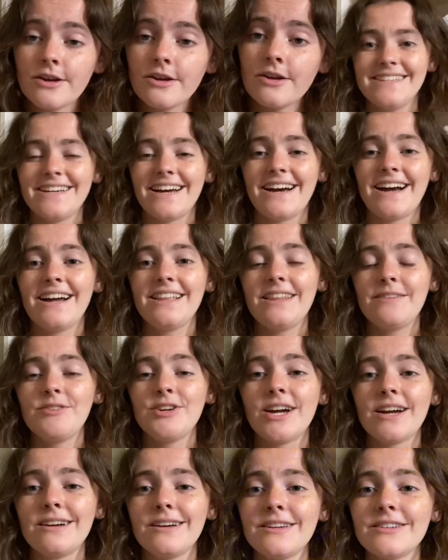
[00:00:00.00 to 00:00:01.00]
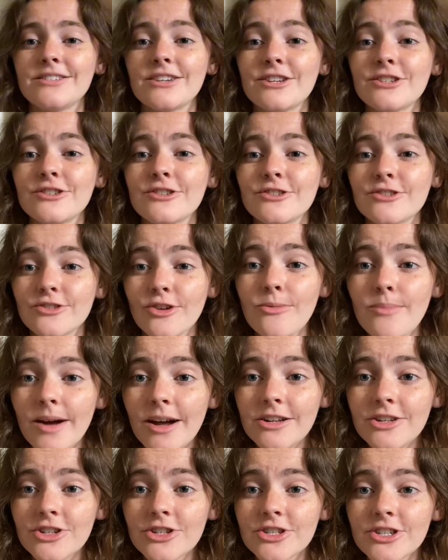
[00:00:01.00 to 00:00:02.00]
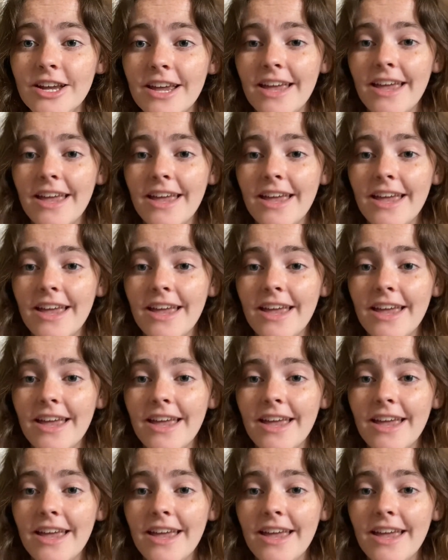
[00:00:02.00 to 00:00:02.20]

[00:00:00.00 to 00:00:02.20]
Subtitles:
Yeah, I love you guys so much,